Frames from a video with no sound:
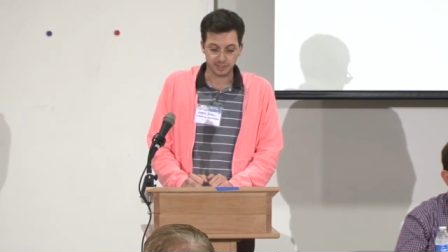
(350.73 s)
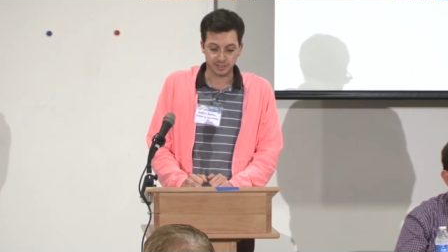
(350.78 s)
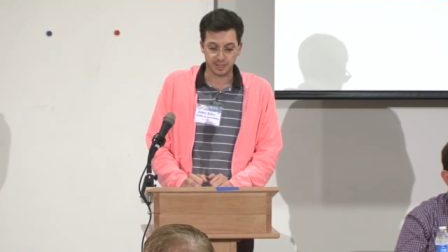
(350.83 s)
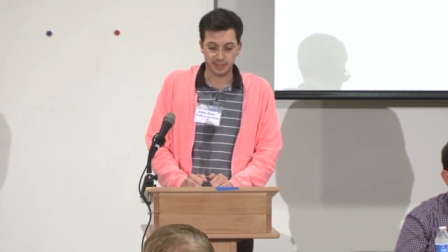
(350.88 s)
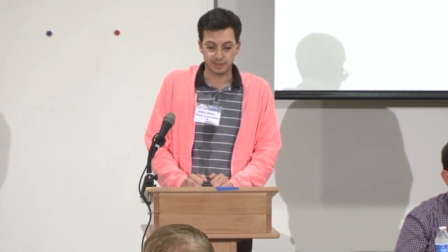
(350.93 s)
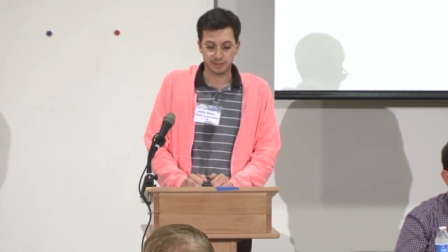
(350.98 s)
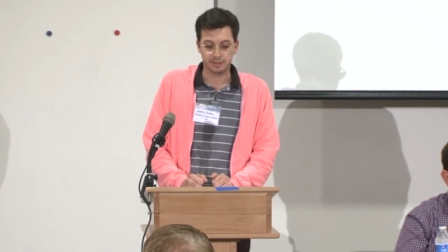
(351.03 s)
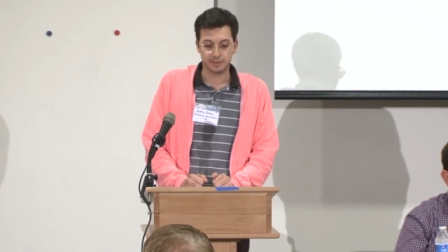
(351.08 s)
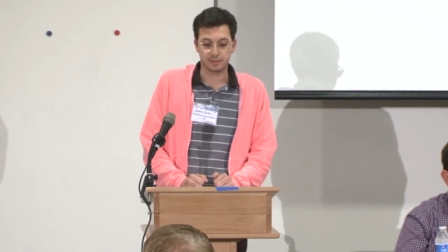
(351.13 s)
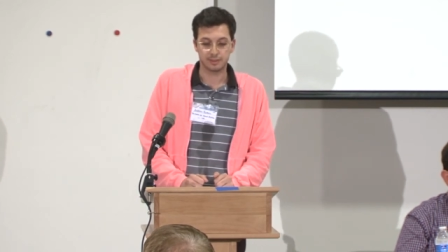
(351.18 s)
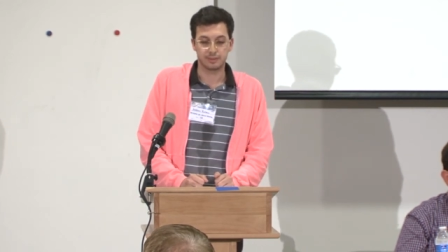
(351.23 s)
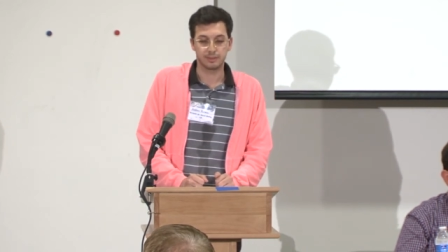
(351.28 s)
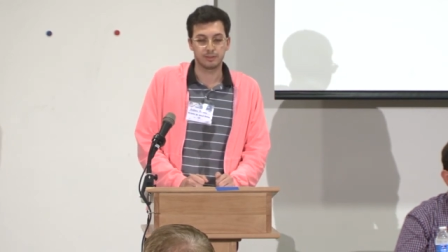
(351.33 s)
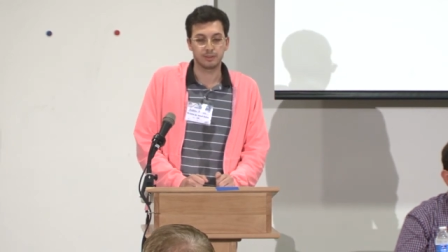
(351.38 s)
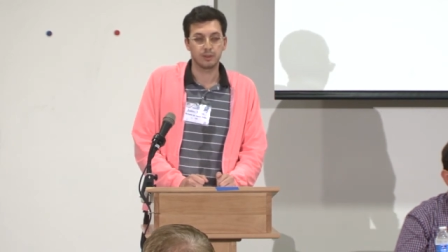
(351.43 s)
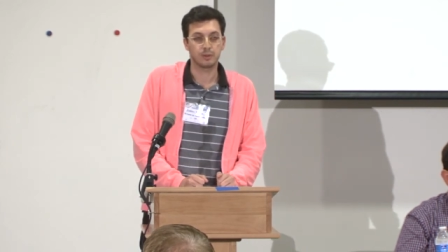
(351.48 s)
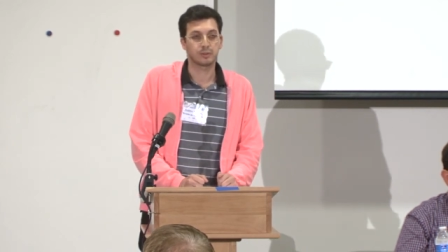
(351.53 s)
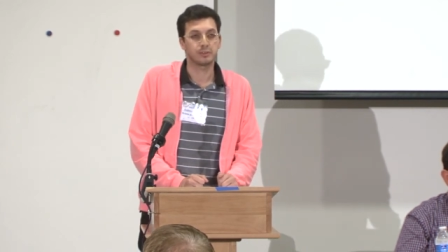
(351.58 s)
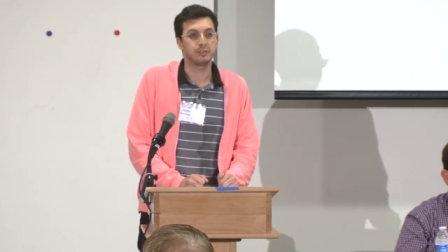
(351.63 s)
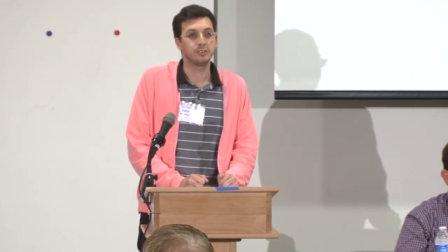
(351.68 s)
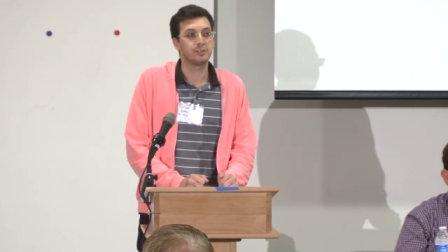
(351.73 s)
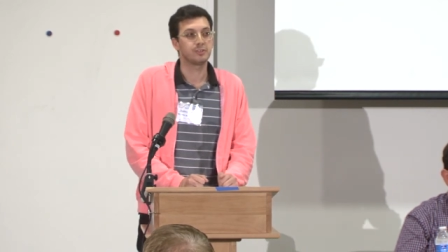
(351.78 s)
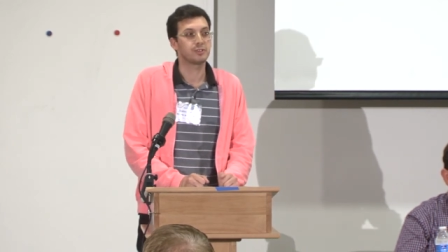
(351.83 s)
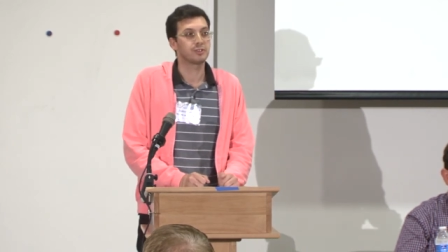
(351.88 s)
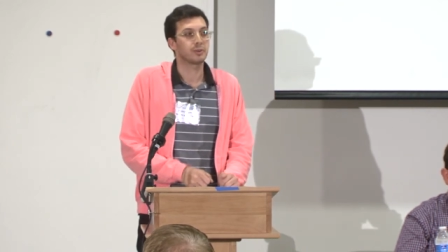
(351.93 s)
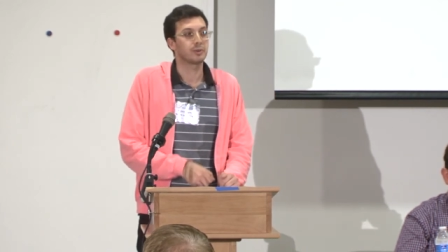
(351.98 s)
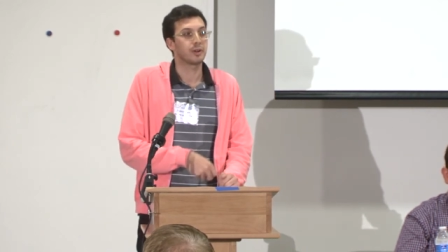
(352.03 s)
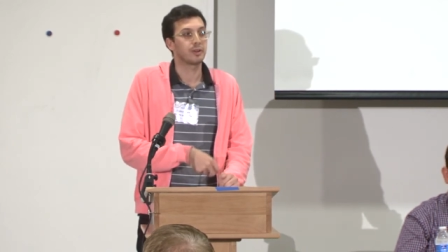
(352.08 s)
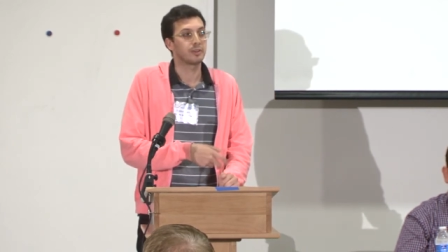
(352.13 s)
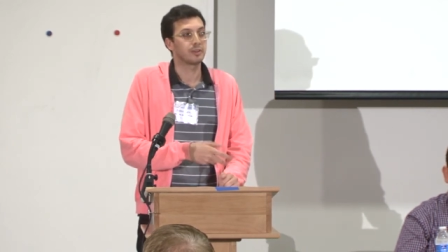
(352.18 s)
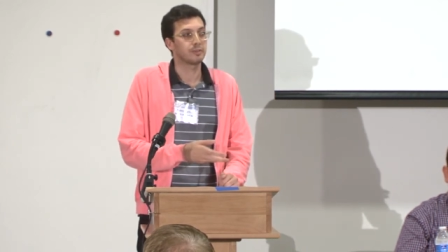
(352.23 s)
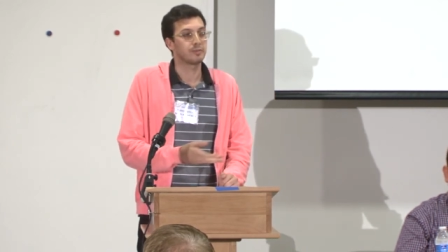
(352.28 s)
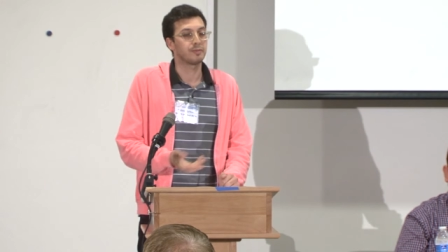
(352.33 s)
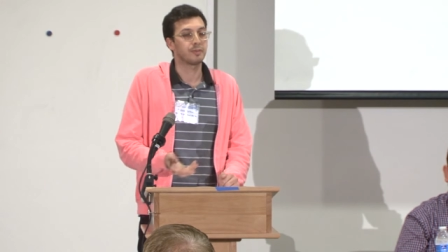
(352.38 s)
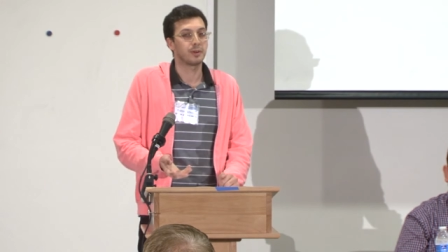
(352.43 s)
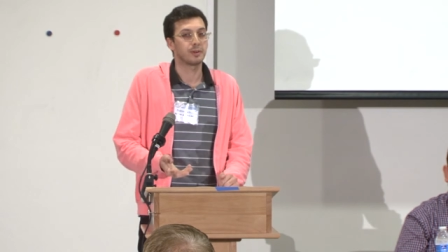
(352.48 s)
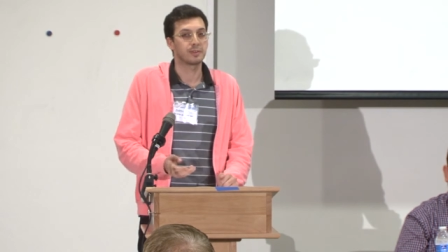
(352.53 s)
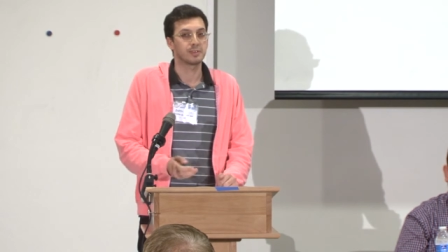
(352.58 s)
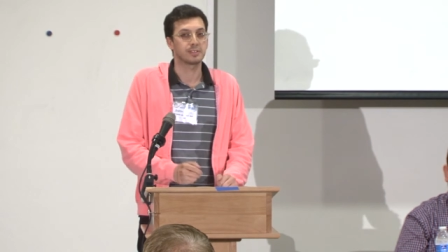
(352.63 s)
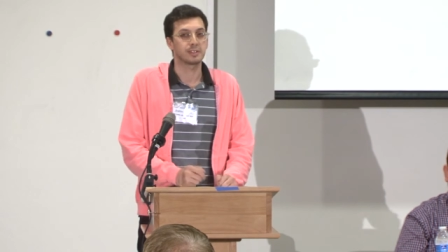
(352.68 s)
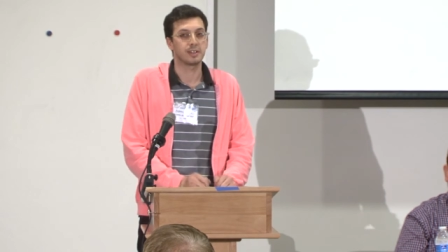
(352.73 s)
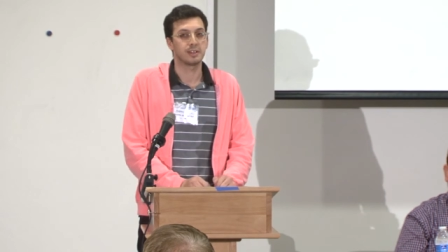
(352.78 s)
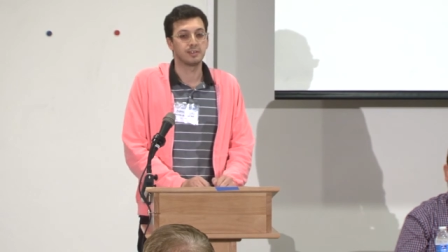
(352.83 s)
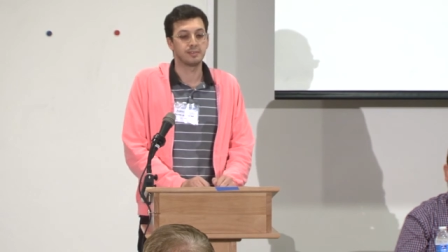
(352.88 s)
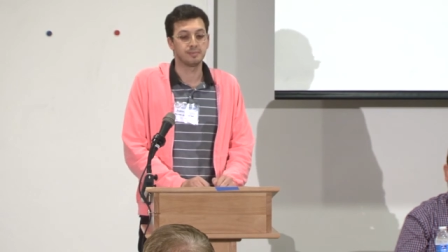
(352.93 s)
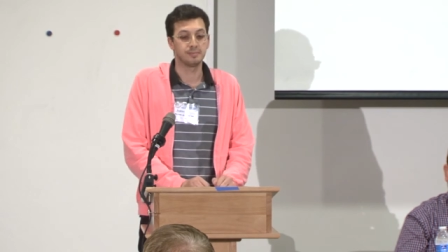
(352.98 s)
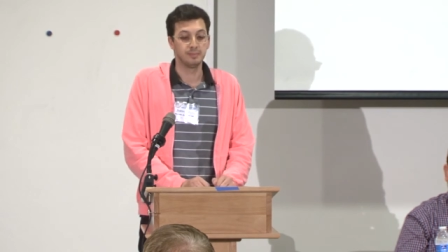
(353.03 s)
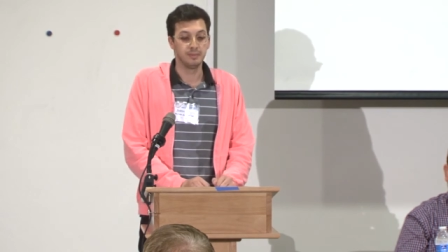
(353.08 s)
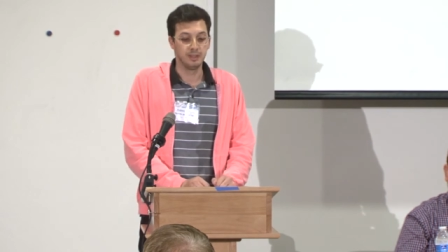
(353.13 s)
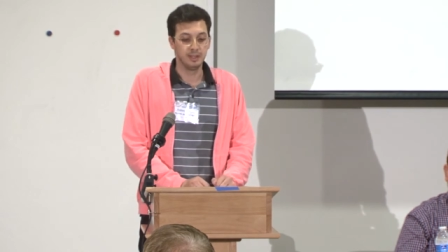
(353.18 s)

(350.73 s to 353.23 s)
and then the local news showed all their photos on